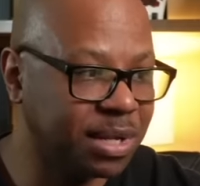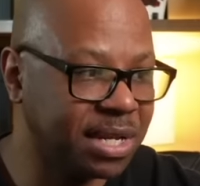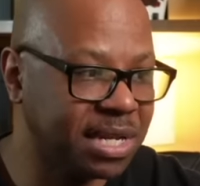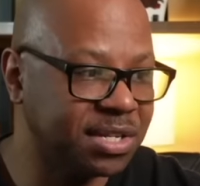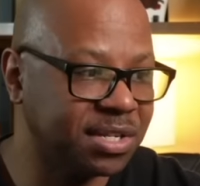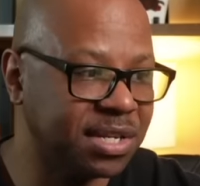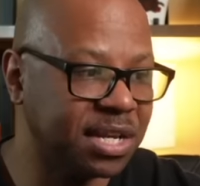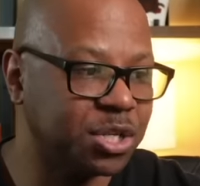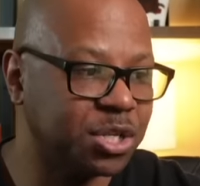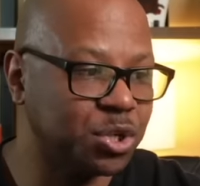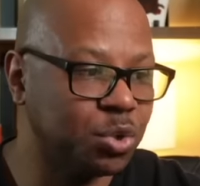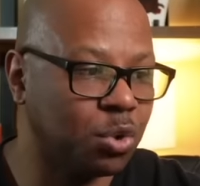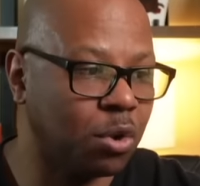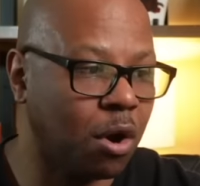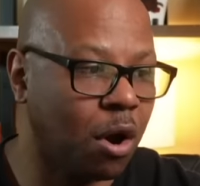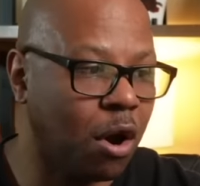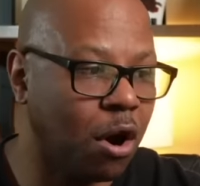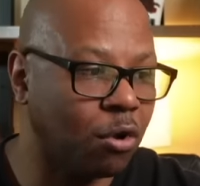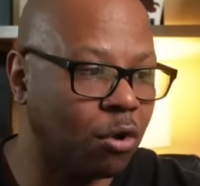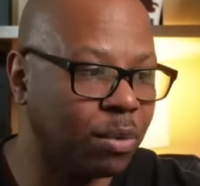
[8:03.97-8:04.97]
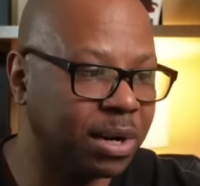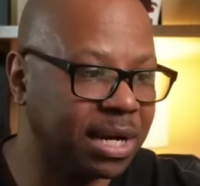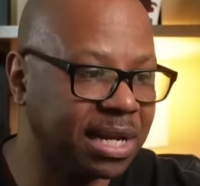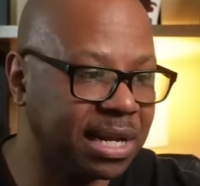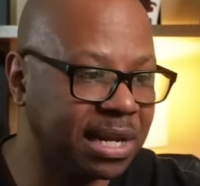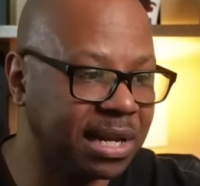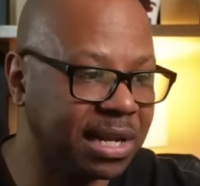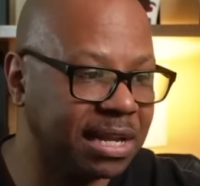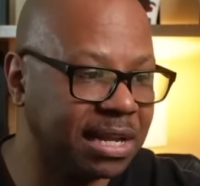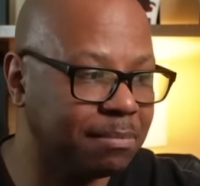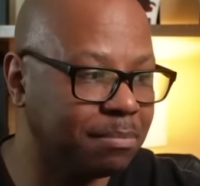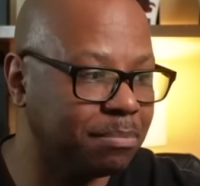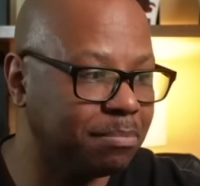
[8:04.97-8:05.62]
He says, You are already clean